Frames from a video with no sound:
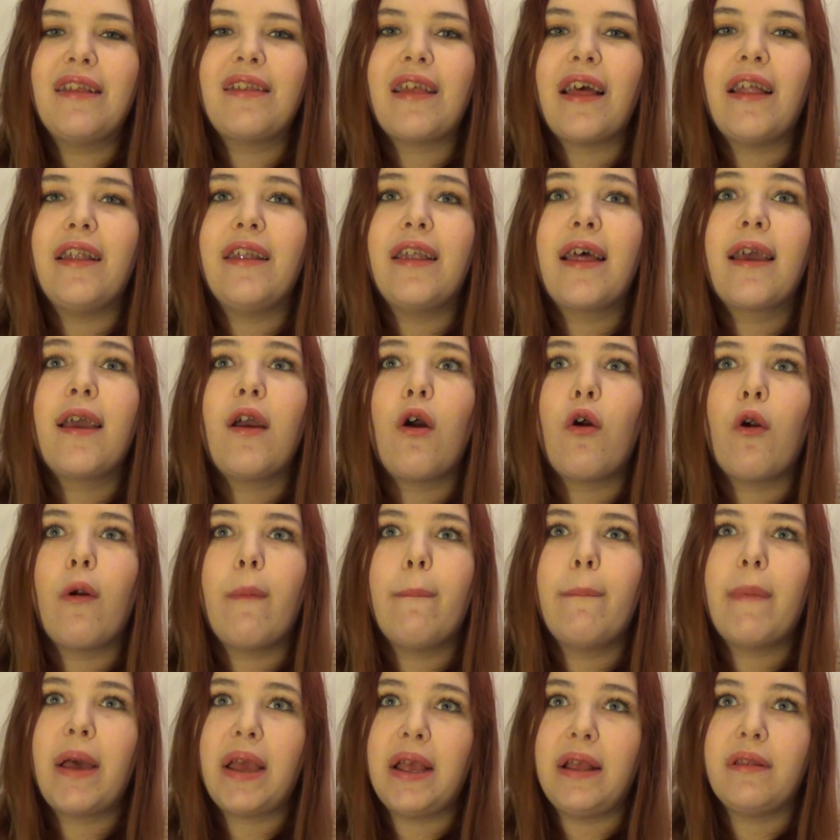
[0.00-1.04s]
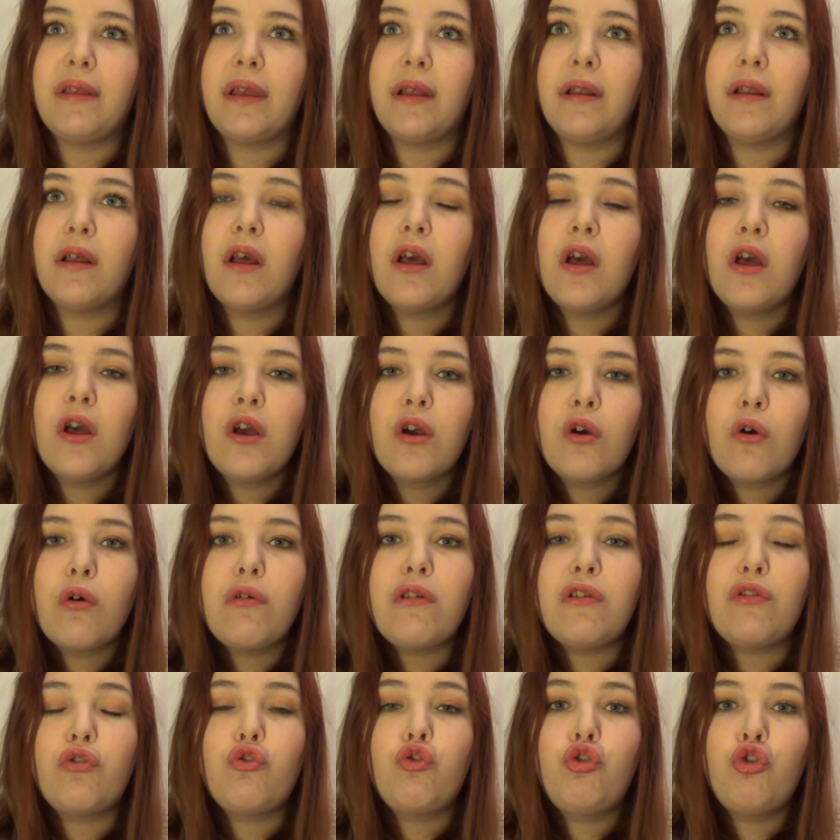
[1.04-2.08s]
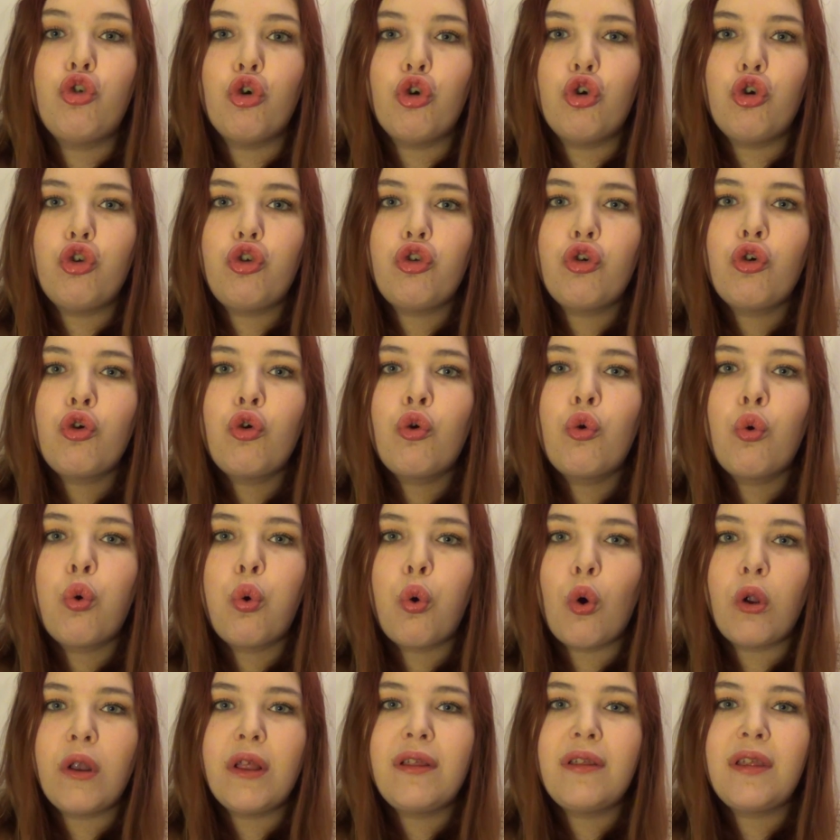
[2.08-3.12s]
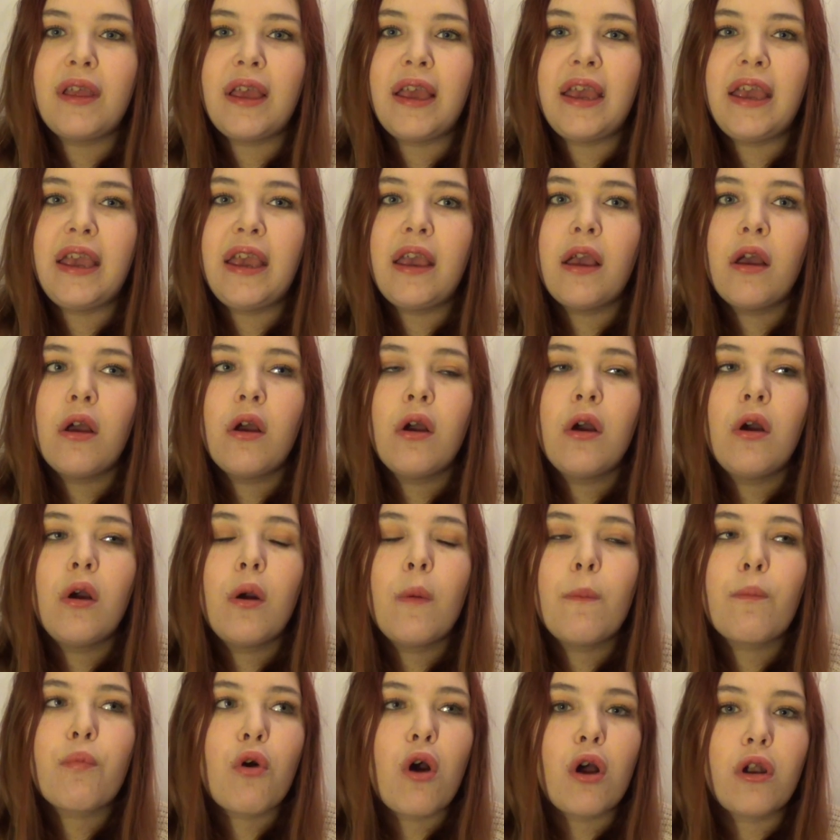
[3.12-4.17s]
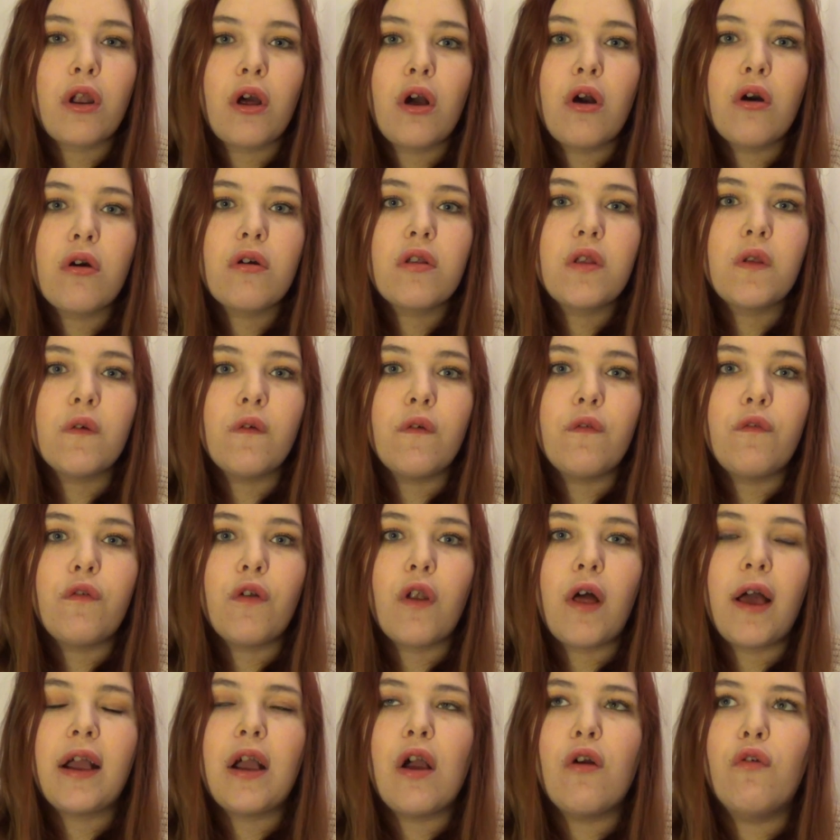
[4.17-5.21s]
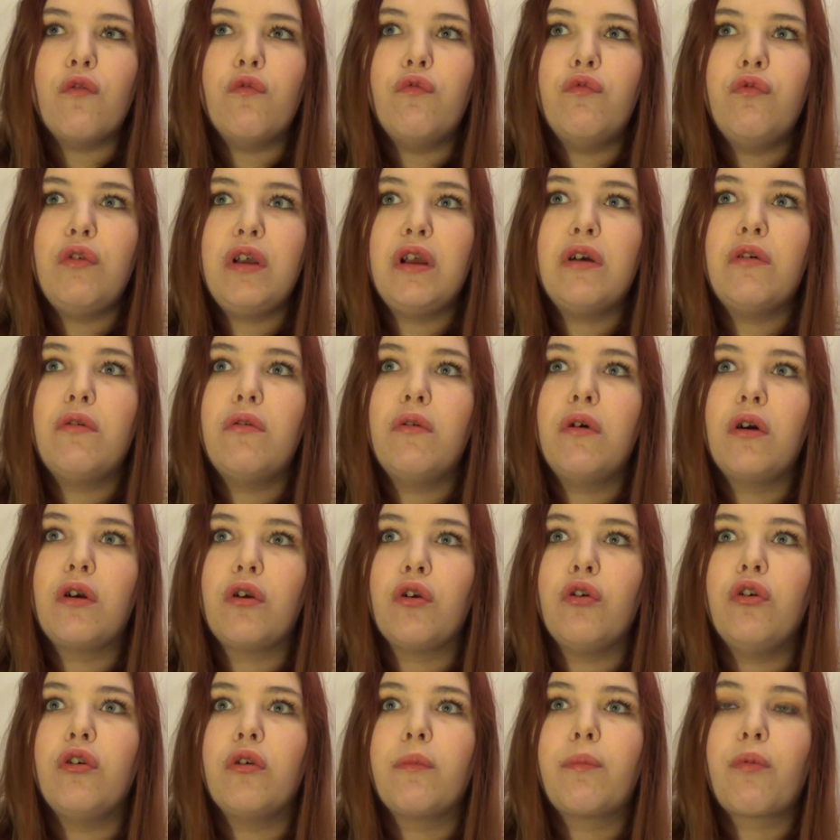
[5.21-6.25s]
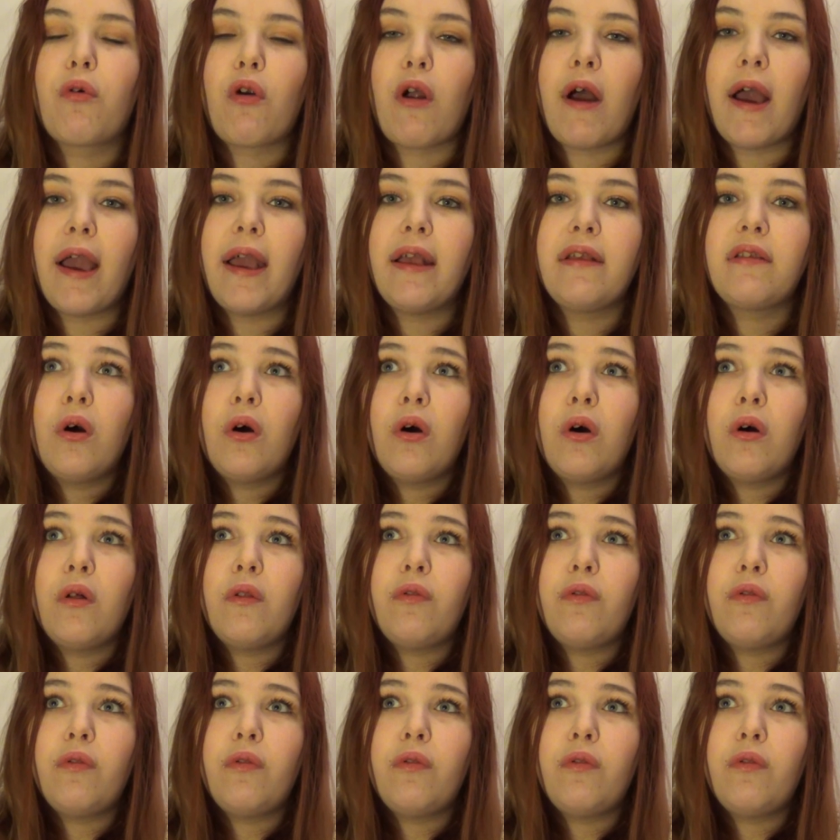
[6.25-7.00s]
and they are amazing because it's good quality product for like a real good price.